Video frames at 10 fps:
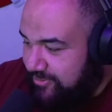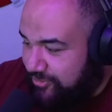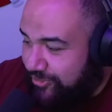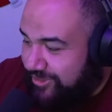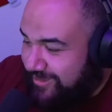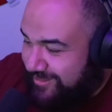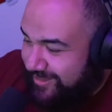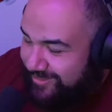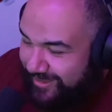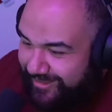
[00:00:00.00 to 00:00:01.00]
13
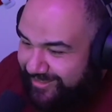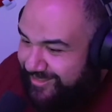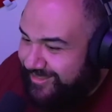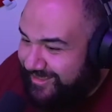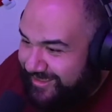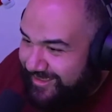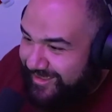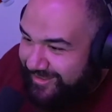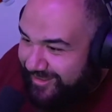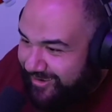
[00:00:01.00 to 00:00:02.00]
dislikes?
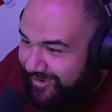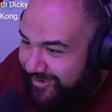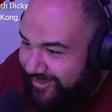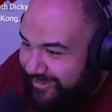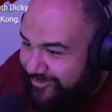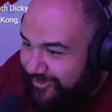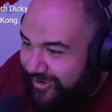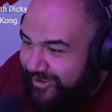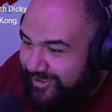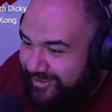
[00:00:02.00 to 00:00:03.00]
Oh, that's
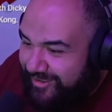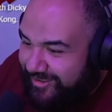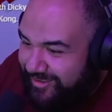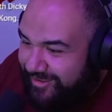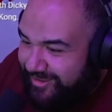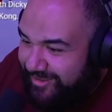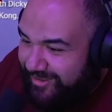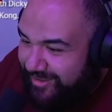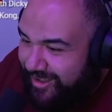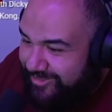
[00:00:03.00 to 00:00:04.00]
all?
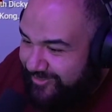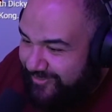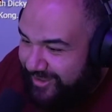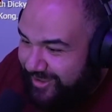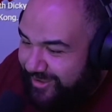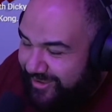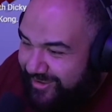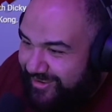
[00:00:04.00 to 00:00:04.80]
That's okay.